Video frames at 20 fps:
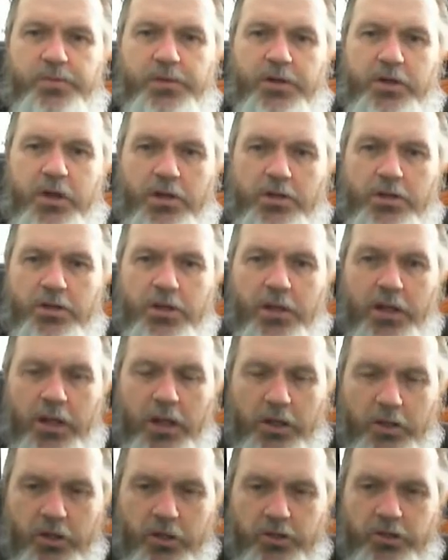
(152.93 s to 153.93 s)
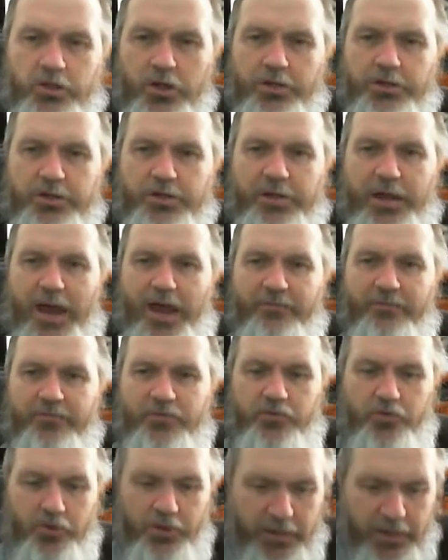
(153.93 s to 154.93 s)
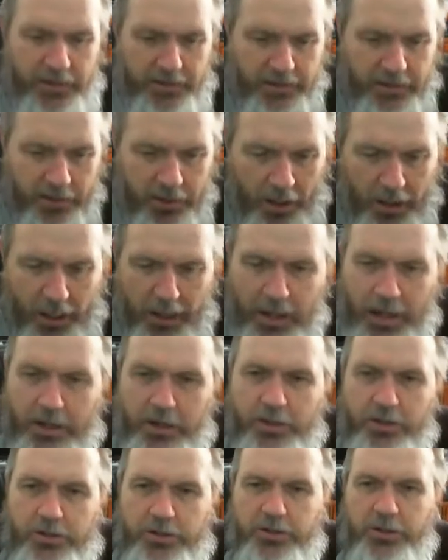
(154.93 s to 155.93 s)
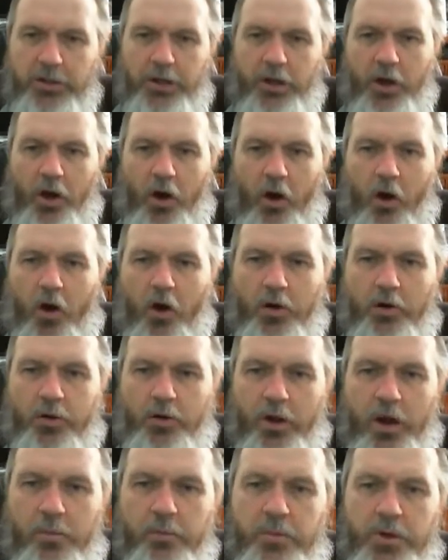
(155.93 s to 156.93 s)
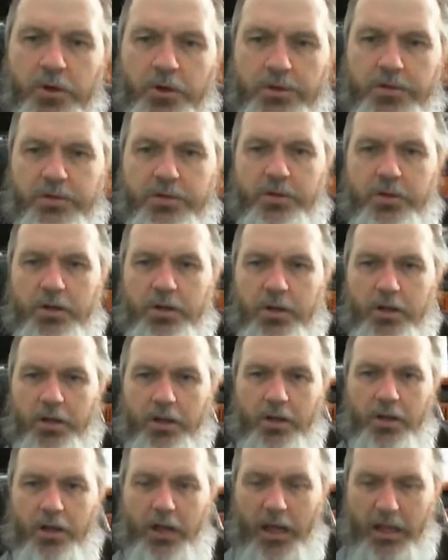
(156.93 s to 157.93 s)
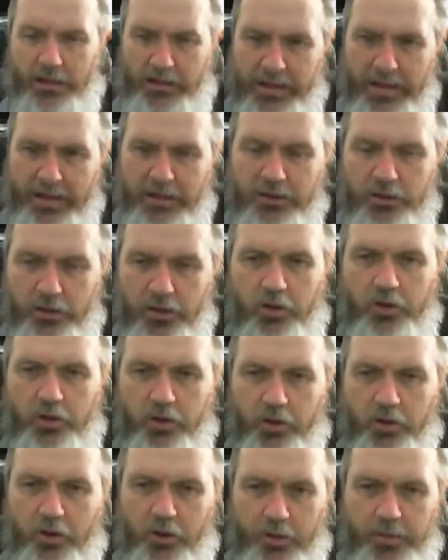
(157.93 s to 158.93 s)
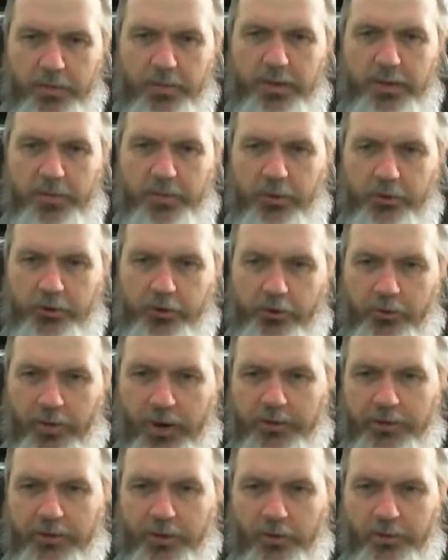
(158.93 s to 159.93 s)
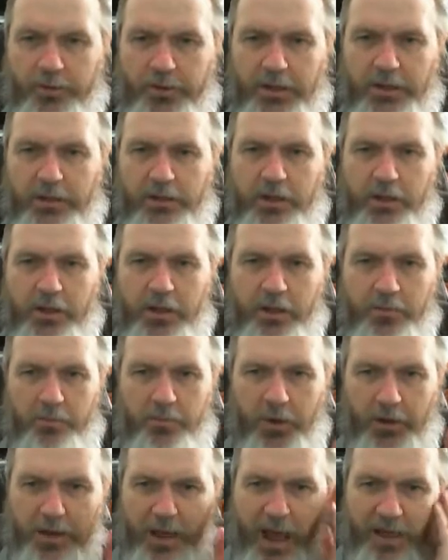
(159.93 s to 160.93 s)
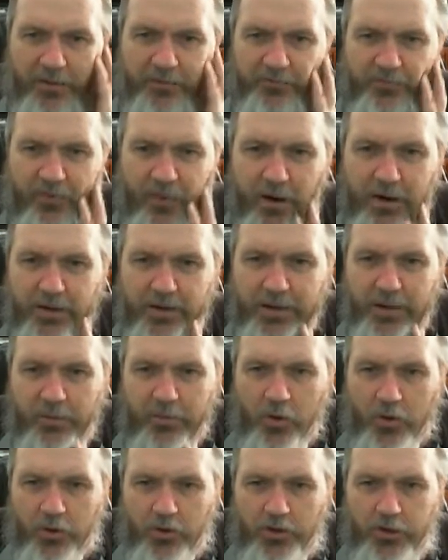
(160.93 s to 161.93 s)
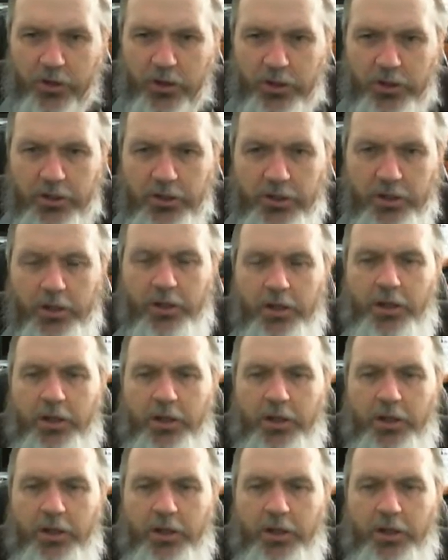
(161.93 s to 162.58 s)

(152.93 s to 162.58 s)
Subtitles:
because you just have to hit the letters or numbers, and then you're going to be able to write something. But as far as I'm concerned,